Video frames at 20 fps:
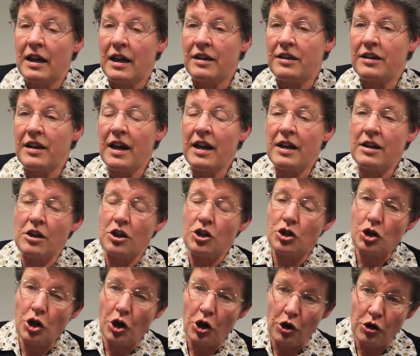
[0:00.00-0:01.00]
It then
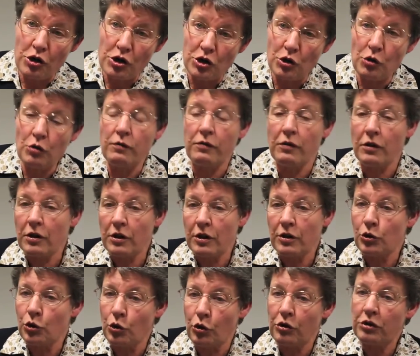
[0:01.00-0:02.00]
turns over,
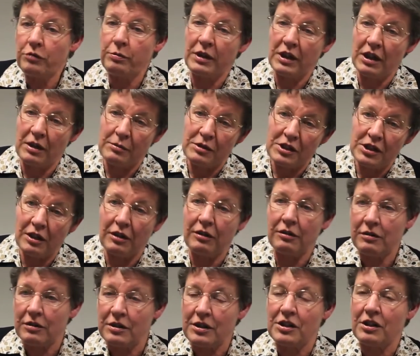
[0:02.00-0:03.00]
north becomes
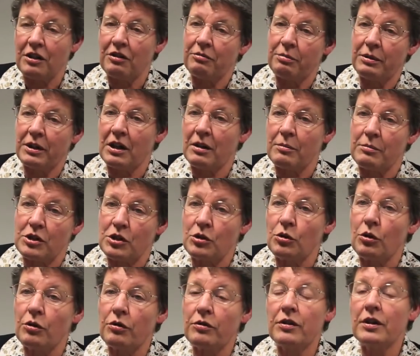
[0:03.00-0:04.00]
south and south becomes
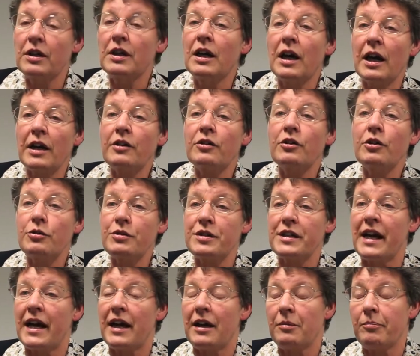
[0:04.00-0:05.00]
north, and grows
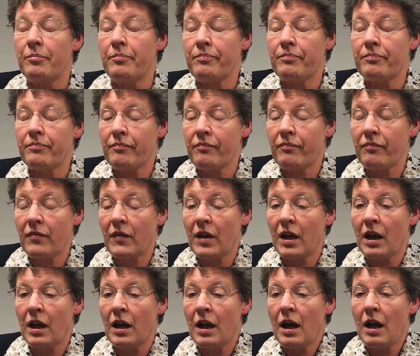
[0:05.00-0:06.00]
again.
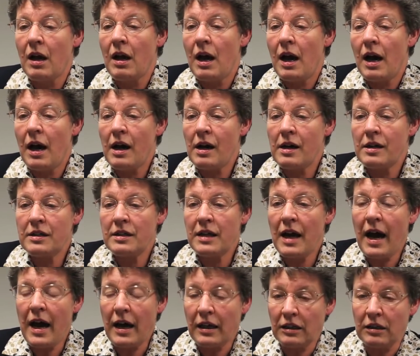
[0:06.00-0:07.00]
And
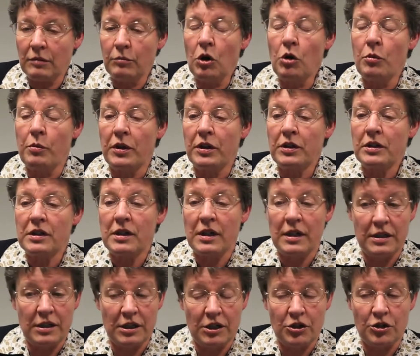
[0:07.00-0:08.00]
at the moment,
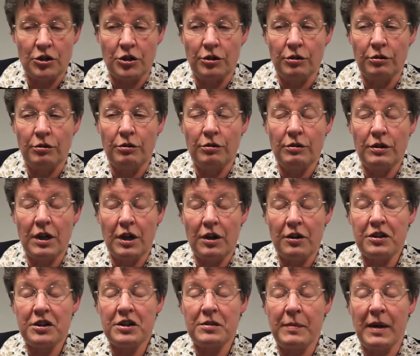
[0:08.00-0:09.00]
it is true, the
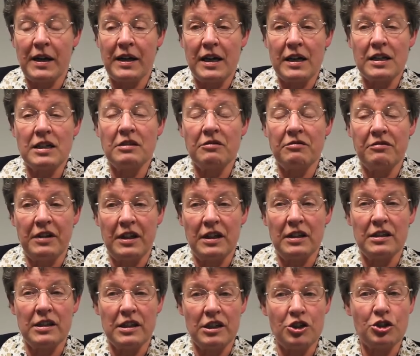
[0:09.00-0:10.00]
Earth's magnetic
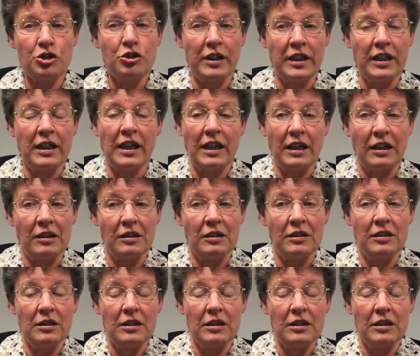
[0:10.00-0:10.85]
field is shrinking.